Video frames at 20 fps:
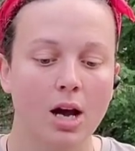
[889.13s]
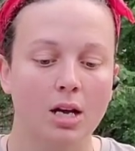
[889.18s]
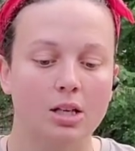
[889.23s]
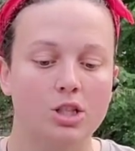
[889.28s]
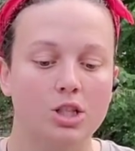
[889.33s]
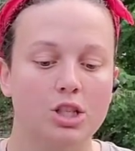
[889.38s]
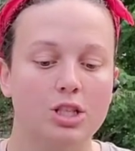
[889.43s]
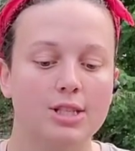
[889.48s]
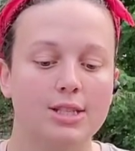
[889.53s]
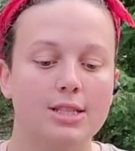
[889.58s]

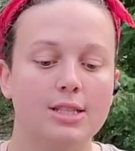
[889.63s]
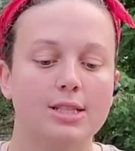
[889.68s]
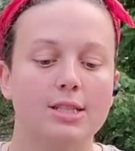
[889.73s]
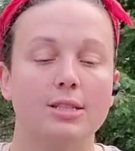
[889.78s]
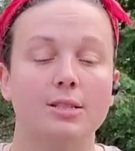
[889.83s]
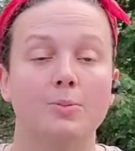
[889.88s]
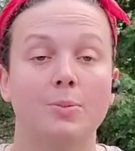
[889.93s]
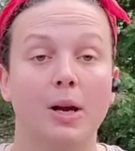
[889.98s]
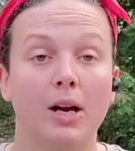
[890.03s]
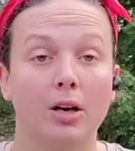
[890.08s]

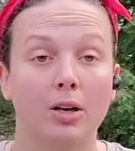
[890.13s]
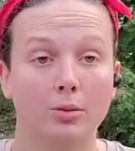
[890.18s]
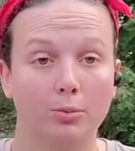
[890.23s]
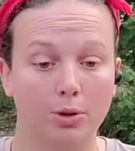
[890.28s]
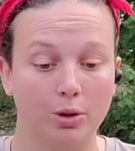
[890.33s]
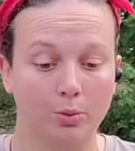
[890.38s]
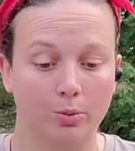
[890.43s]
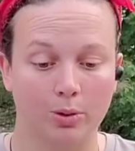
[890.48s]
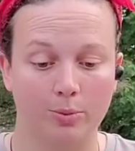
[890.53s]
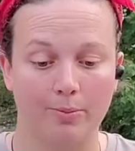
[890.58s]
Jesus'
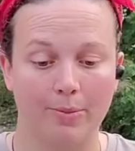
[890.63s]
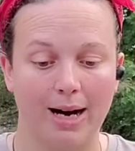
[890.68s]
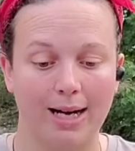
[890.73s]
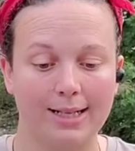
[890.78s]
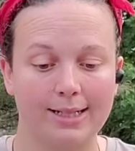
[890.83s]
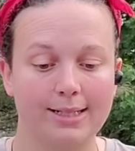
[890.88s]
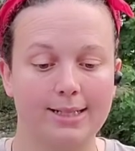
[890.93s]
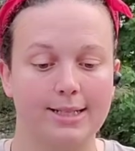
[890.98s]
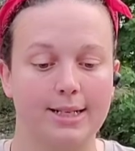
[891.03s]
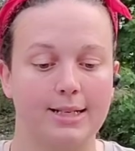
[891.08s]
parable
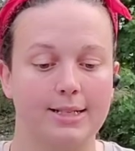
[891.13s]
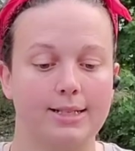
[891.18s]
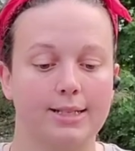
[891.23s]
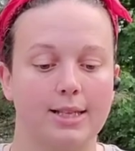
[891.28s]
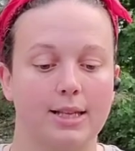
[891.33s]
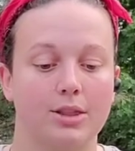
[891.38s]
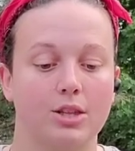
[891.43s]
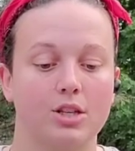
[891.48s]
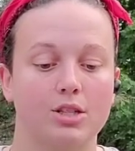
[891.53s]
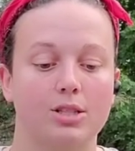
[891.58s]
reminds us
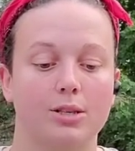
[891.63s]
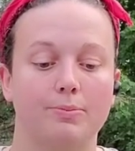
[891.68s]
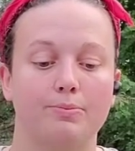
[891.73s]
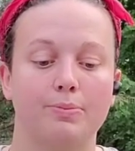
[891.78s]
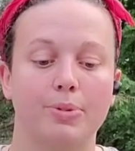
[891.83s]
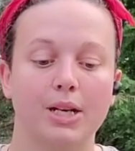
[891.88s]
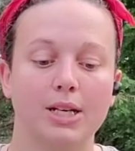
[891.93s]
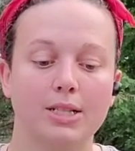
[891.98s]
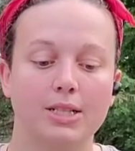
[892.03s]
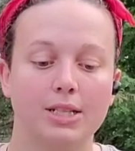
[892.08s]
that there's a
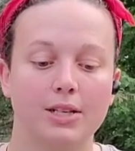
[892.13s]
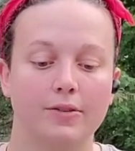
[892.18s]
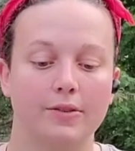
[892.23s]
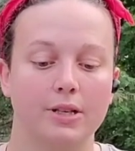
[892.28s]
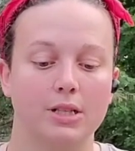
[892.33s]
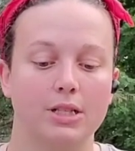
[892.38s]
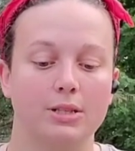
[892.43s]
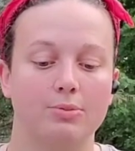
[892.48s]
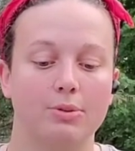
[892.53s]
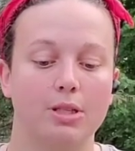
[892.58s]
big
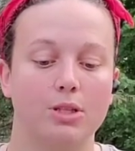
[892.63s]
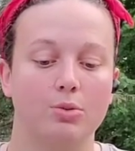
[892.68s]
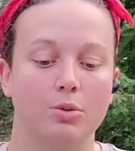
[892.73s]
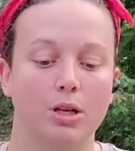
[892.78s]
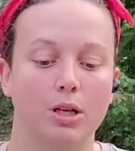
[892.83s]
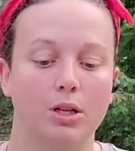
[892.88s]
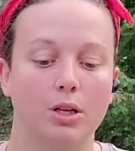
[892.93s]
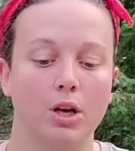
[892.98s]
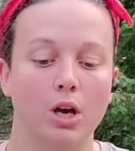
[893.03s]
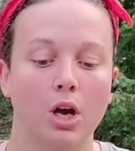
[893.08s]
difference
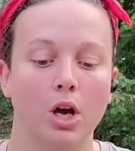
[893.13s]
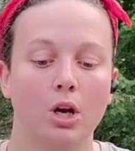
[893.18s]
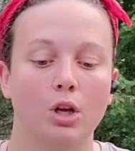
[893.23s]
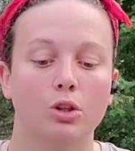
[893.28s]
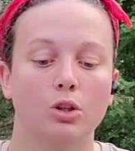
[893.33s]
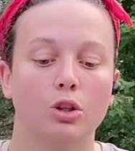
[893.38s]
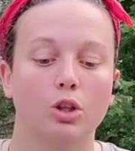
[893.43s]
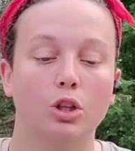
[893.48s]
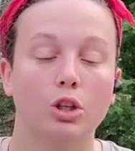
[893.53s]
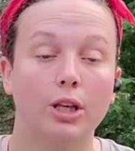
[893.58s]
between
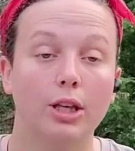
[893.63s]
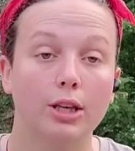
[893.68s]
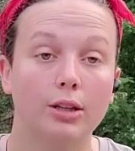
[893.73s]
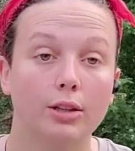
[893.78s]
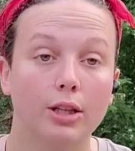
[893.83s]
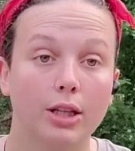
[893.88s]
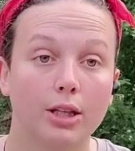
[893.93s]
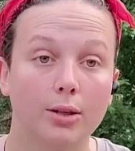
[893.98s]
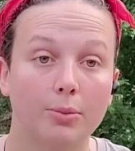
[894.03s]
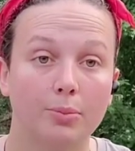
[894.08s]
looking
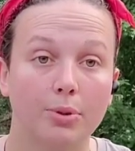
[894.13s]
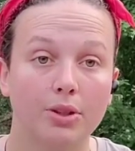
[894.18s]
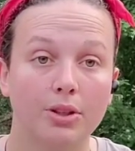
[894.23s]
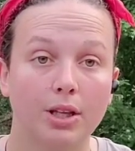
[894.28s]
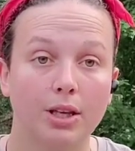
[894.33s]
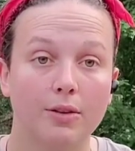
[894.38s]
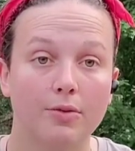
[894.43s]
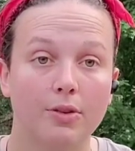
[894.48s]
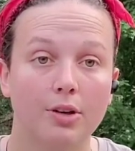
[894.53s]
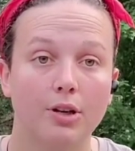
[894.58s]
like a
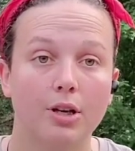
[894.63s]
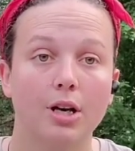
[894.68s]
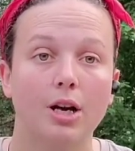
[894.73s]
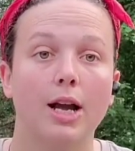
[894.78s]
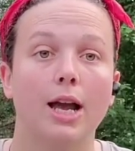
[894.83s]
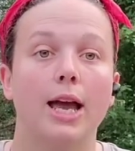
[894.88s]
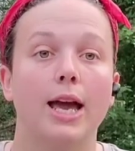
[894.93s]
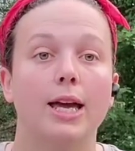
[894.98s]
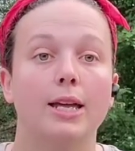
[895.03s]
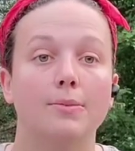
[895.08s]
believer
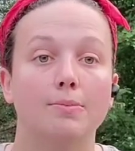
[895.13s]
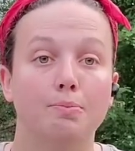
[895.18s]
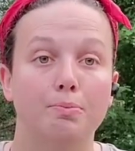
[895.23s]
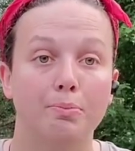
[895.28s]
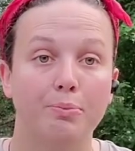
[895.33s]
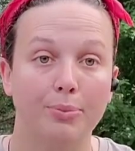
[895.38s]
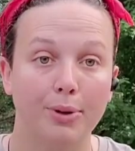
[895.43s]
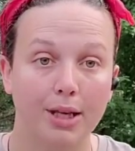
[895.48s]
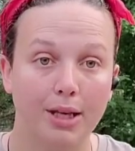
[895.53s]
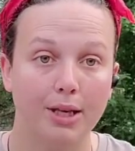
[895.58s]
and
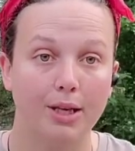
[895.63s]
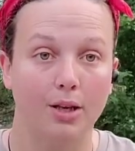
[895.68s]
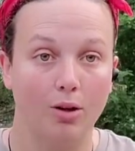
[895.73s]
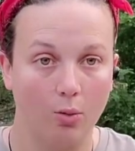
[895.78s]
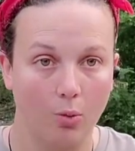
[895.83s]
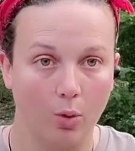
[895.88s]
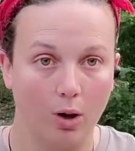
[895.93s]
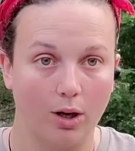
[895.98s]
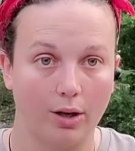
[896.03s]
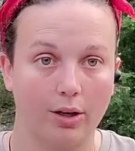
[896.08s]

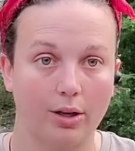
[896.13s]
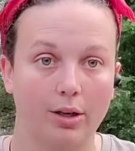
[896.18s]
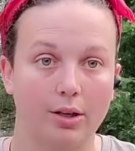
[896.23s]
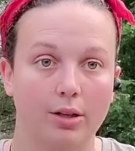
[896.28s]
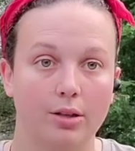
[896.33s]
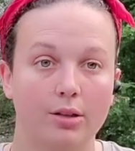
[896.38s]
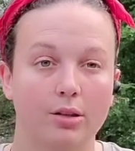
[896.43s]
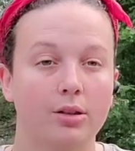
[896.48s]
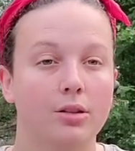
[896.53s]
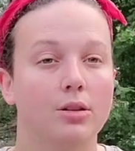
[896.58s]
being one.
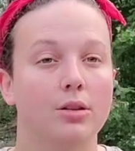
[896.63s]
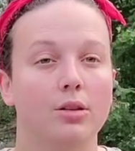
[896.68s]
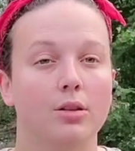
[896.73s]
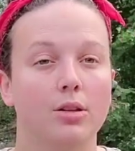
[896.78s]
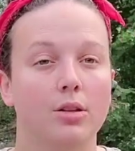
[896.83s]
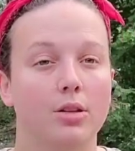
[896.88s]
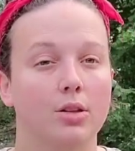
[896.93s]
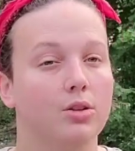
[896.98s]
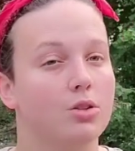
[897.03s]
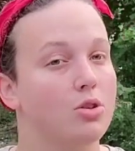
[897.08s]

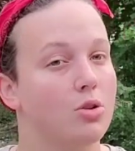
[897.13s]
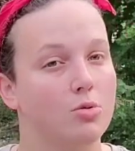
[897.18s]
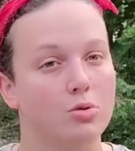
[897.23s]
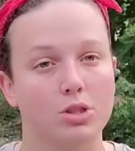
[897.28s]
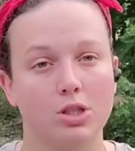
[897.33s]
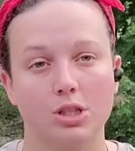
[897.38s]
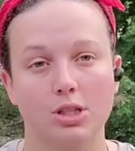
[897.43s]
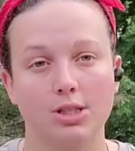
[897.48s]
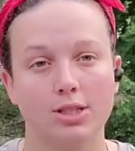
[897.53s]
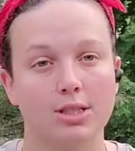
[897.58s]
Don't
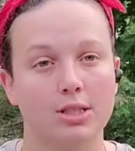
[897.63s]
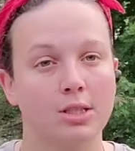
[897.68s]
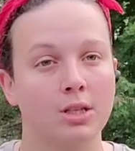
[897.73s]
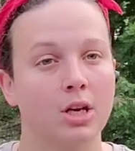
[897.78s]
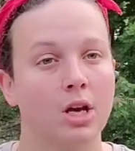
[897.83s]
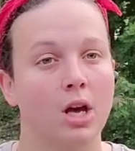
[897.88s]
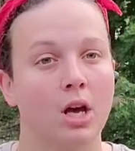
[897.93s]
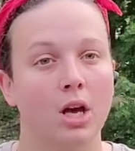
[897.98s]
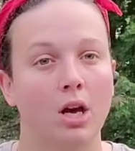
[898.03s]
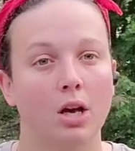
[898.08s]
just
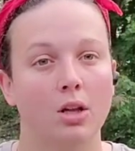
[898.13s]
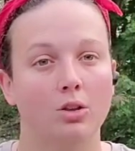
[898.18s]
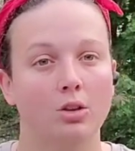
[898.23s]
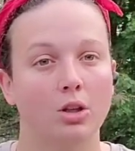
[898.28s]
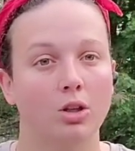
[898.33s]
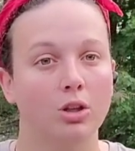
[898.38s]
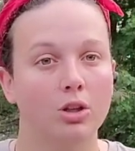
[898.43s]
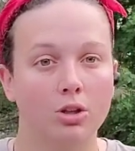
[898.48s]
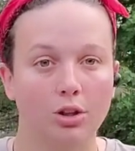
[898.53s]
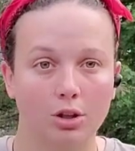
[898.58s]

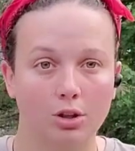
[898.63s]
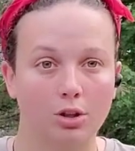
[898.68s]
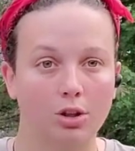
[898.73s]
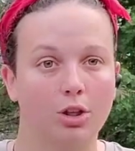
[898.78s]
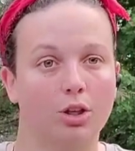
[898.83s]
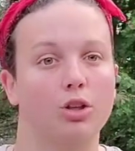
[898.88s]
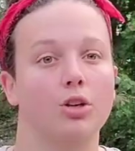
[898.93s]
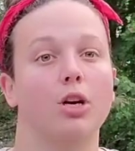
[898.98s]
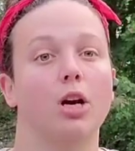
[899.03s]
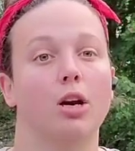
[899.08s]
look the
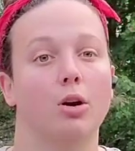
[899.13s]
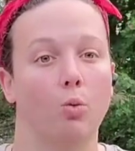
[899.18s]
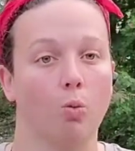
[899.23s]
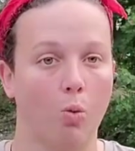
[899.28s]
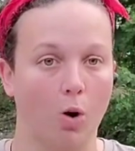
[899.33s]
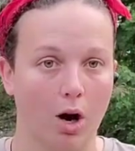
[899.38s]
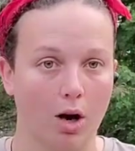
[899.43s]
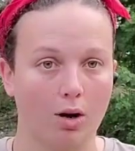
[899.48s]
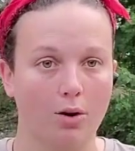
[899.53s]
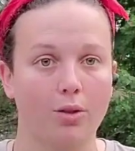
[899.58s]
look, you gotta
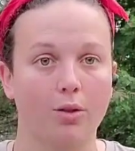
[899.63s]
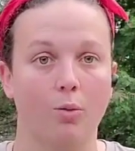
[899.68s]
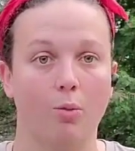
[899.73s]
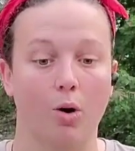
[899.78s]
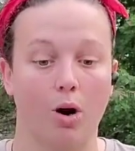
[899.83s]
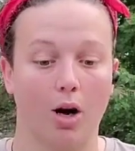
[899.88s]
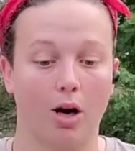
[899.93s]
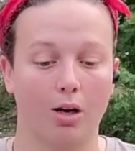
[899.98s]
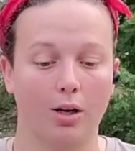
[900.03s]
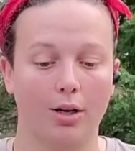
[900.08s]
walk the
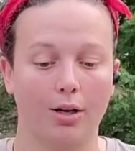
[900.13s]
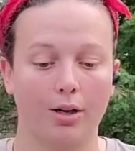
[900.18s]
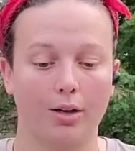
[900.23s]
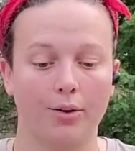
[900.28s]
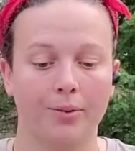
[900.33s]
walk.